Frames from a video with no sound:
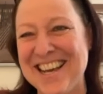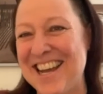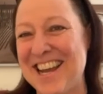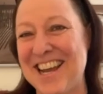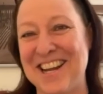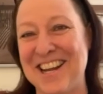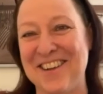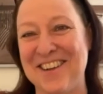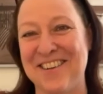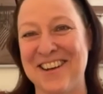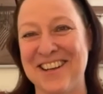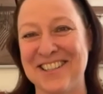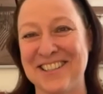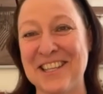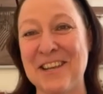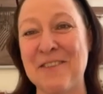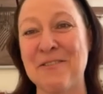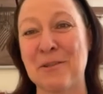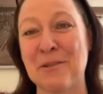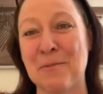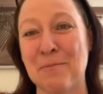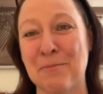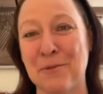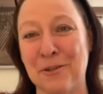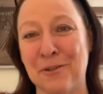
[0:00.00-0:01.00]
Anyways, it
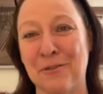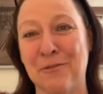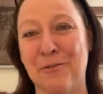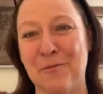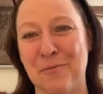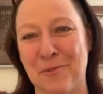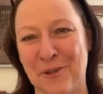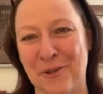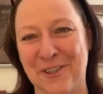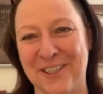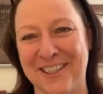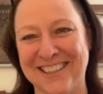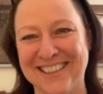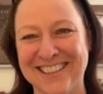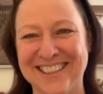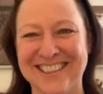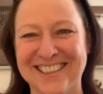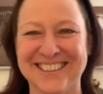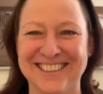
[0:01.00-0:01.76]
was a beautiful morning.